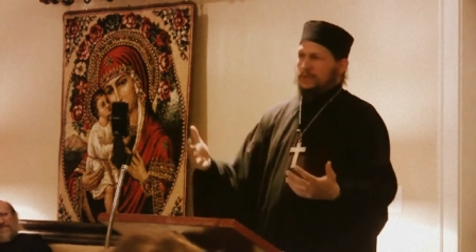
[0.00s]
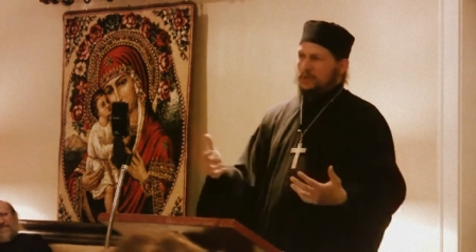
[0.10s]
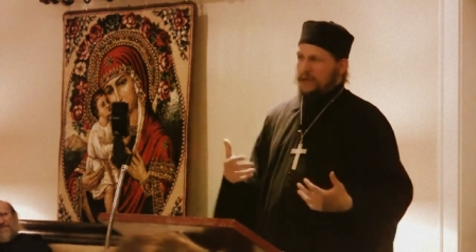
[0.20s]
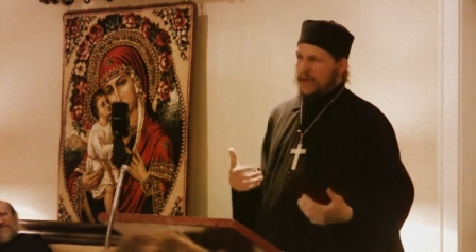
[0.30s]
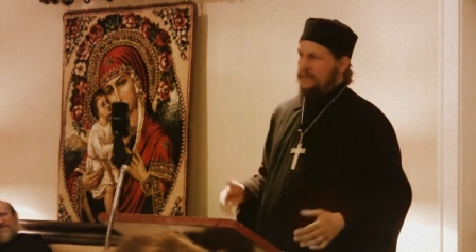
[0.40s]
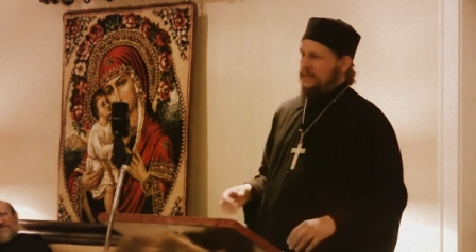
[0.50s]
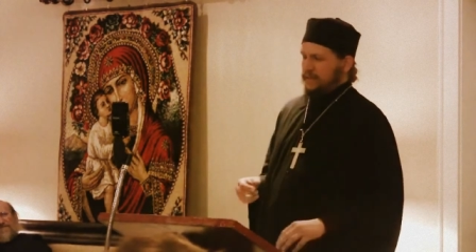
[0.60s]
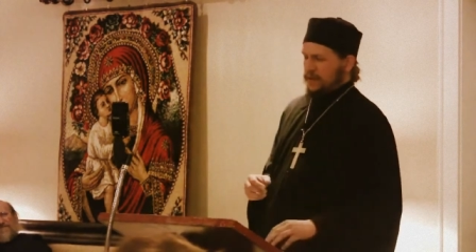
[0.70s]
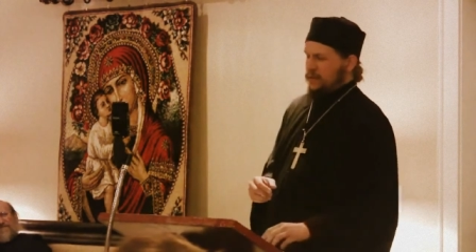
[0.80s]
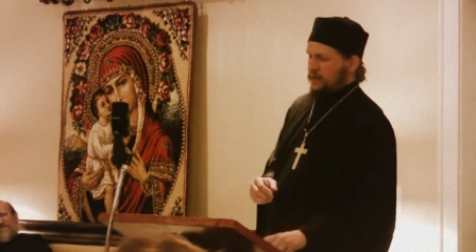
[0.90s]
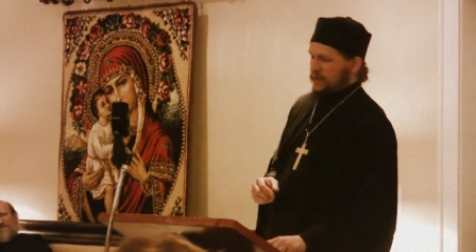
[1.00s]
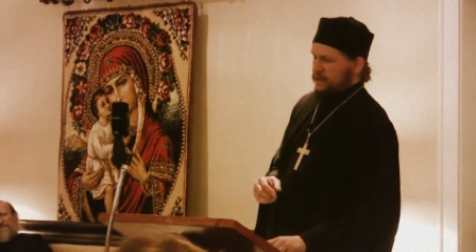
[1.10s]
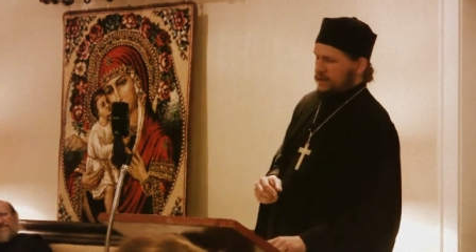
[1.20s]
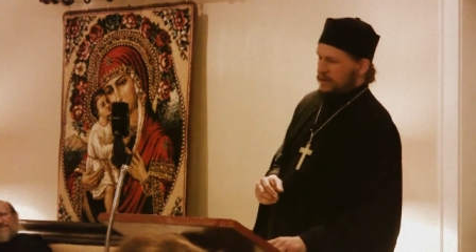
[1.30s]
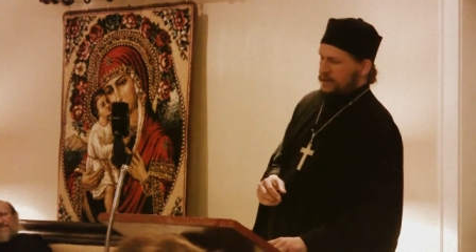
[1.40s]
they're reacting that way.
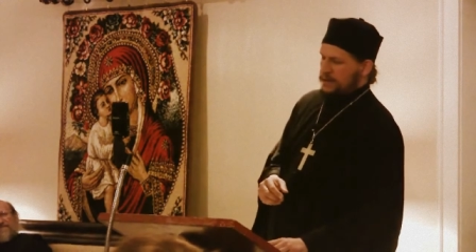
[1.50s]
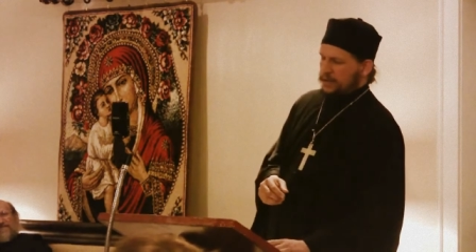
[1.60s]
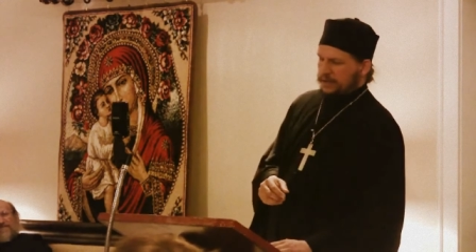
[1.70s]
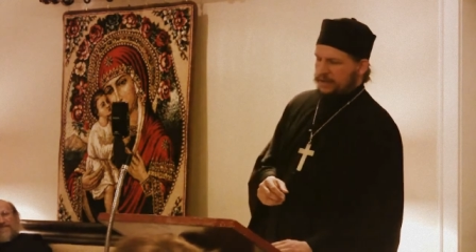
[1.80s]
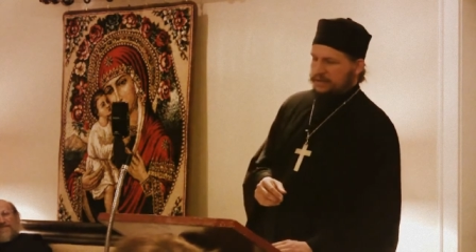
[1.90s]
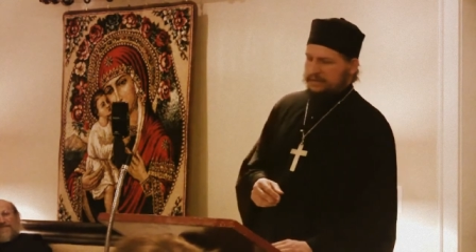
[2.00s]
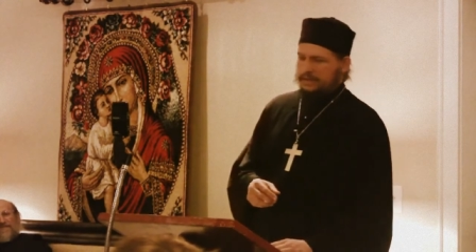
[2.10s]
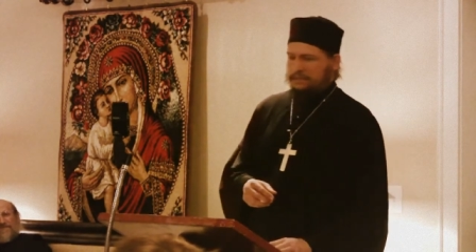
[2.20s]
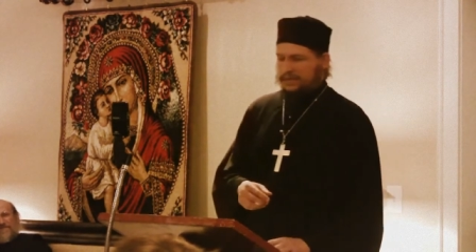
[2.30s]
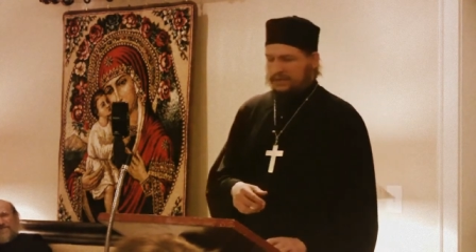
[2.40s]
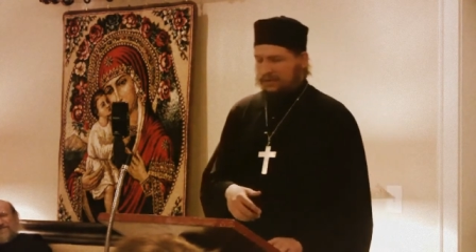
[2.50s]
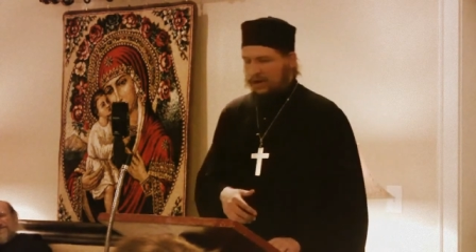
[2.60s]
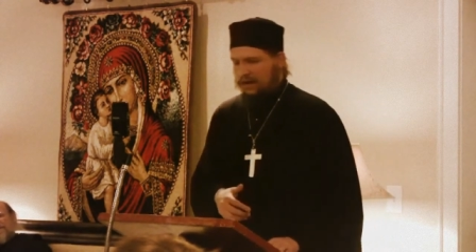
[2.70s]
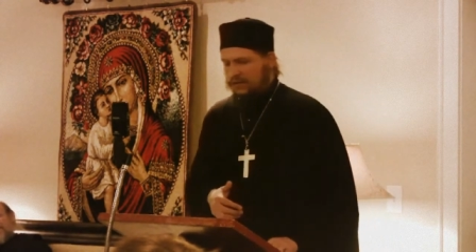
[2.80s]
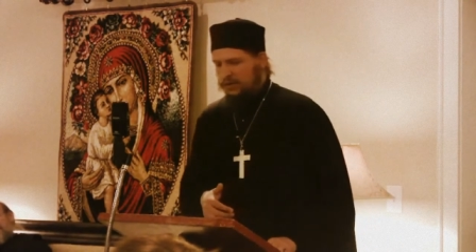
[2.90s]
Uh, and uh, but there
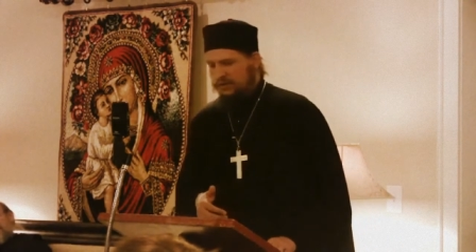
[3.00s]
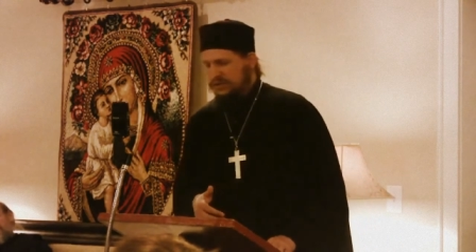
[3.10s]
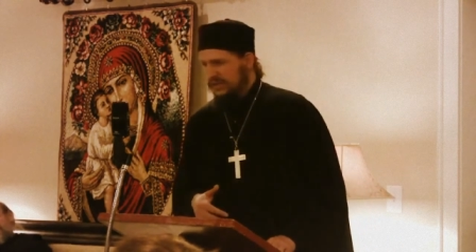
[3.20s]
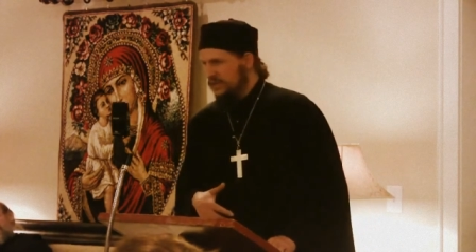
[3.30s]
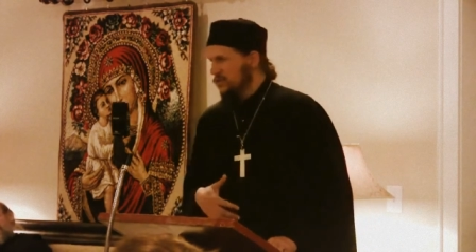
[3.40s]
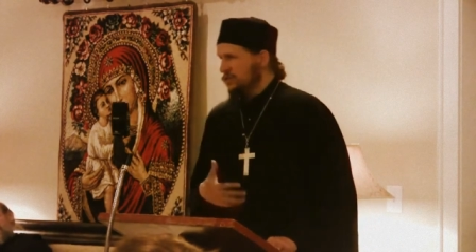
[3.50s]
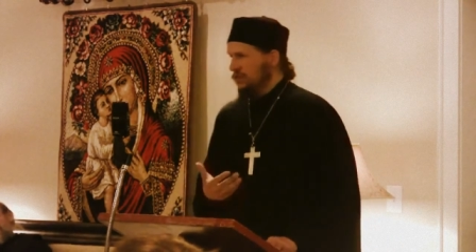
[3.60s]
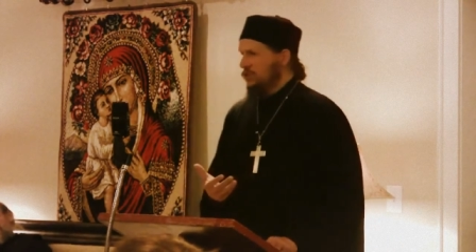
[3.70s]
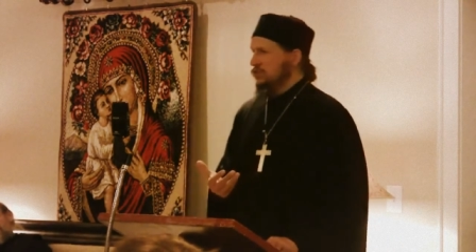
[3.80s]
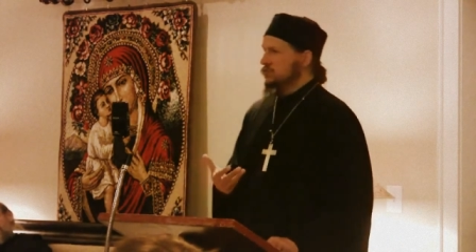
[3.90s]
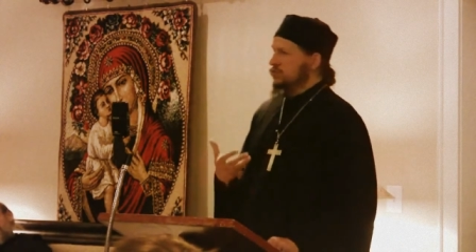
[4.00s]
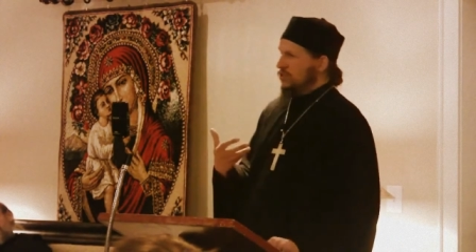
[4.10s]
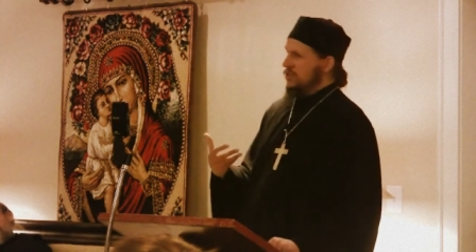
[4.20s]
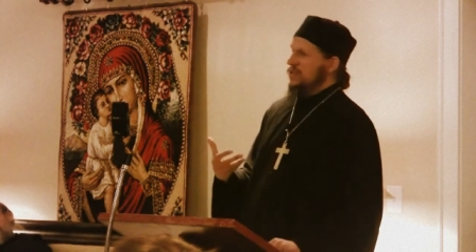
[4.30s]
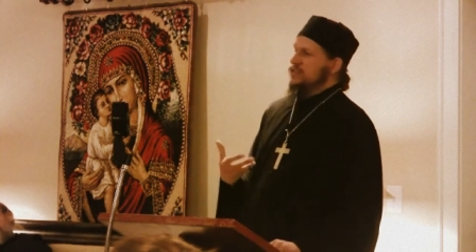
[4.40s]
are those in the church who
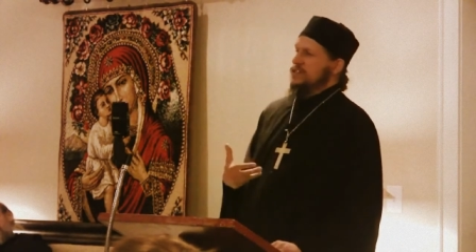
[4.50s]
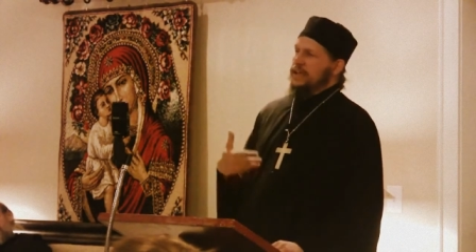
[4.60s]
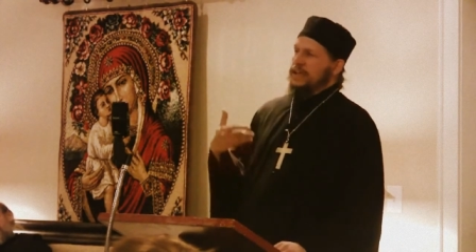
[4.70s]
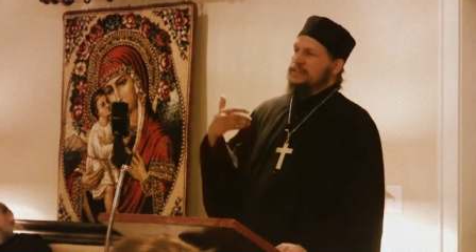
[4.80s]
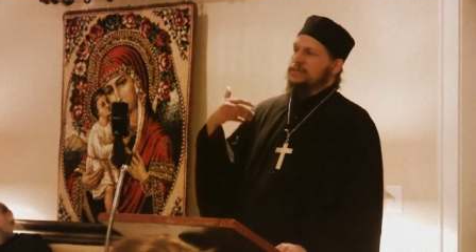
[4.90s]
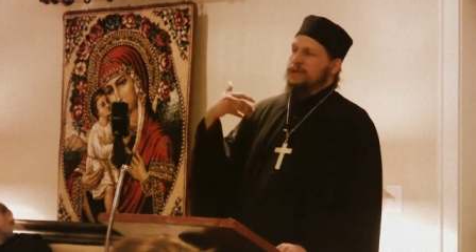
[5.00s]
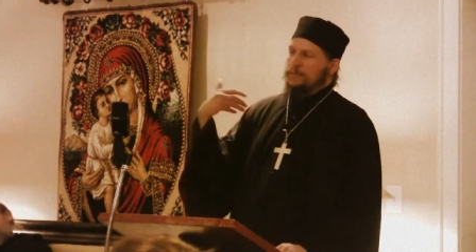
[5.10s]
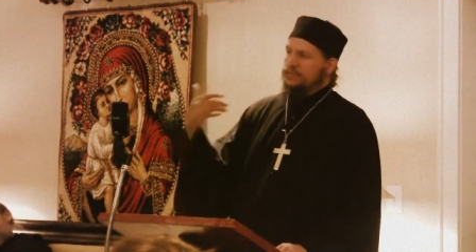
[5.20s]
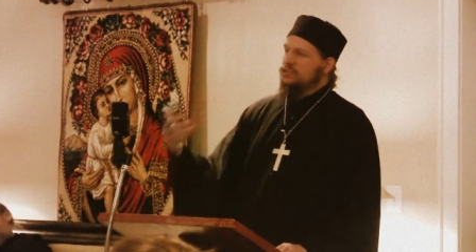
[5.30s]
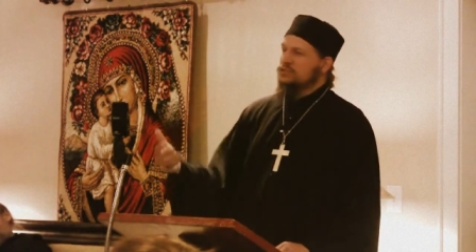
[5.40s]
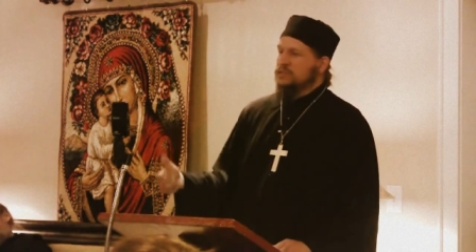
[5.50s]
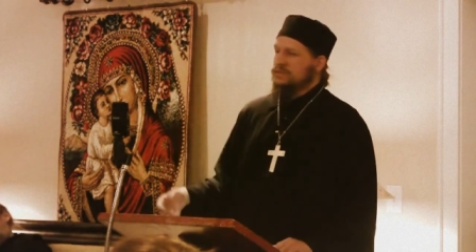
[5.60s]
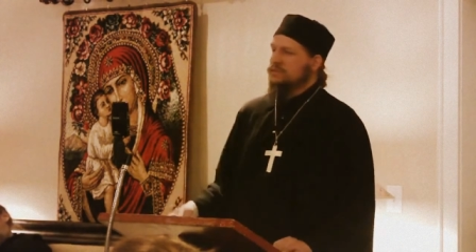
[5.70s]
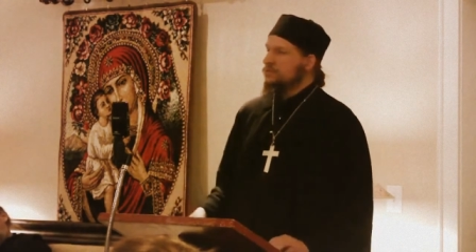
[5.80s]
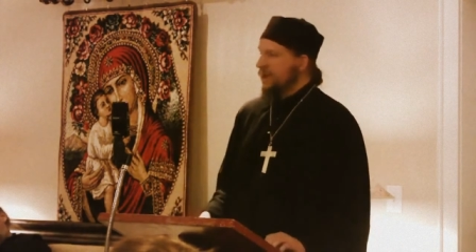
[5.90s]
see this as an opportunity
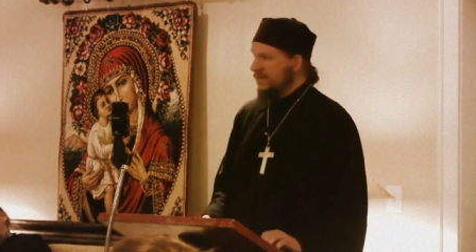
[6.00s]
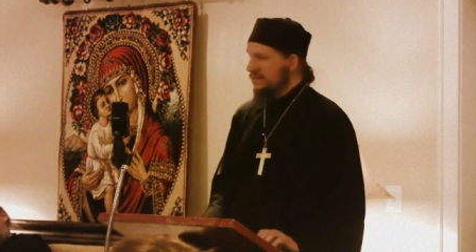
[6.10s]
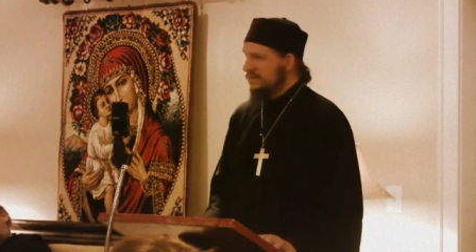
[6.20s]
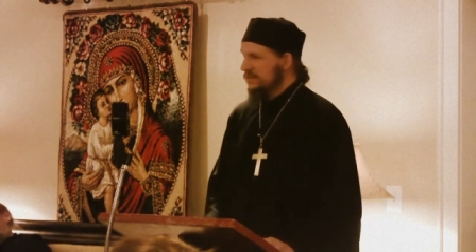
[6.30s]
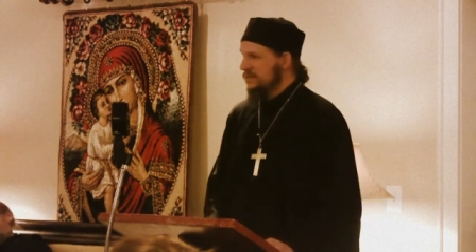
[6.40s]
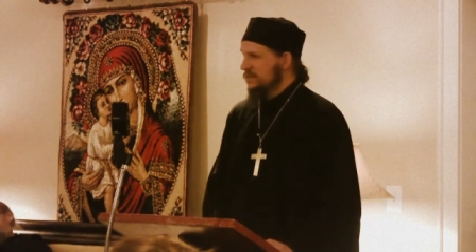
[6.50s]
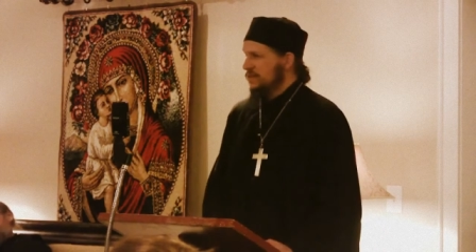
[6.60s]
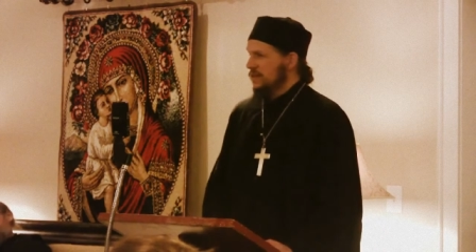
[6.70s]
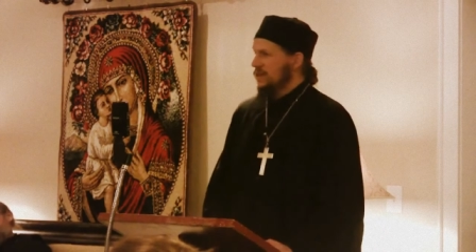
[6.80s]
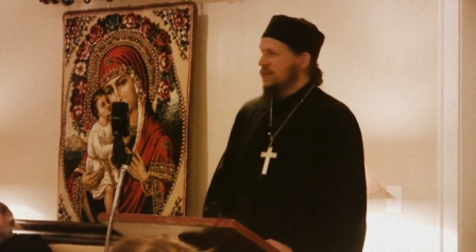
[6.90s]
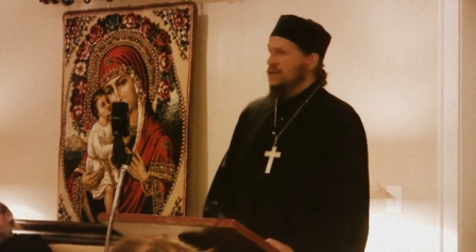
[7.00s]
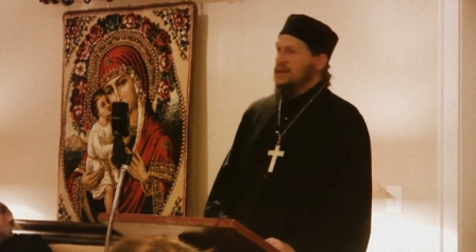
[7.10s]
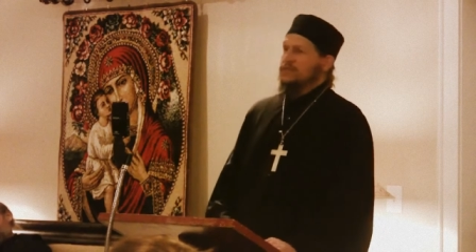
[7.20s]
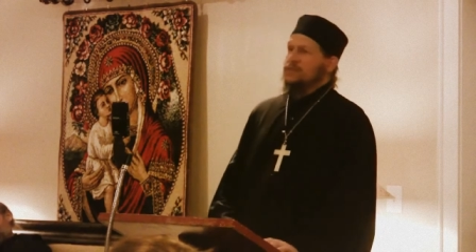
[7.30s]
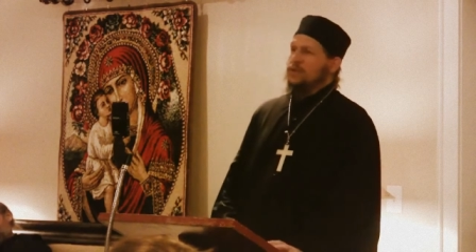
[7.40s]
for repentance,
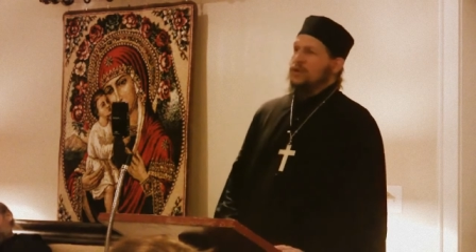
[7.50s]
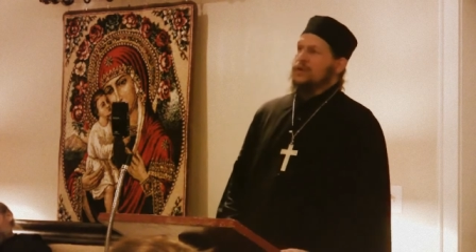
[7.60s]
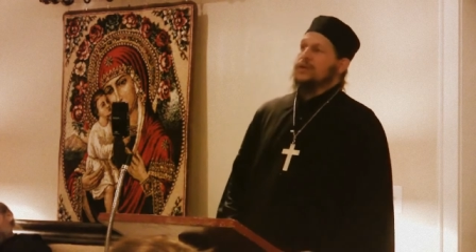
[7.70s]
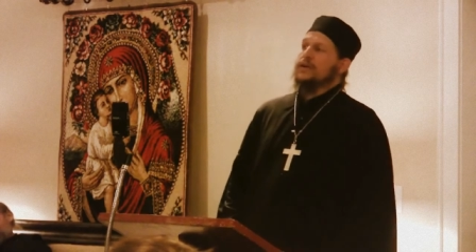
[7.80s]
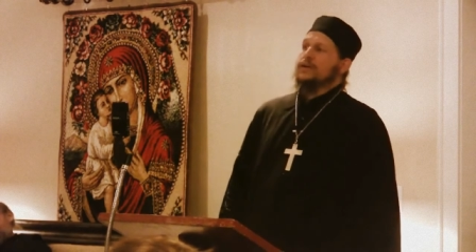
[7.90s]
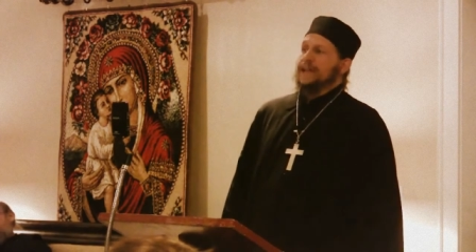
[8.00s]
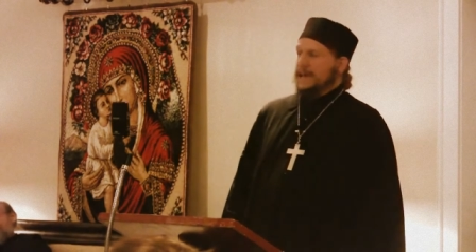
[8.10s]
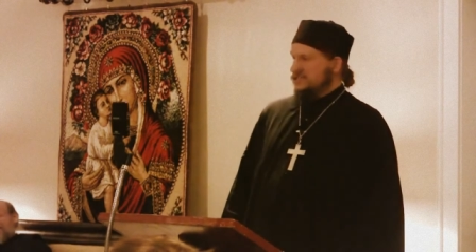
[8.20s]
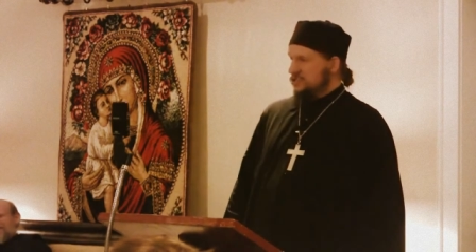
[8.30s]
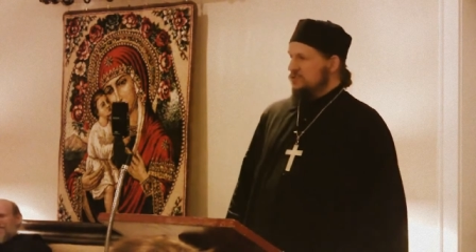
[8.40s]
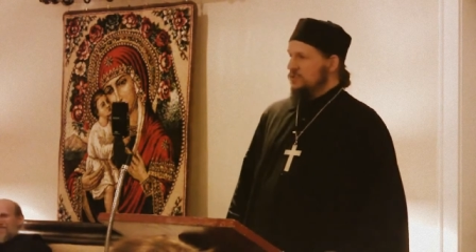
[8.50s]
for a national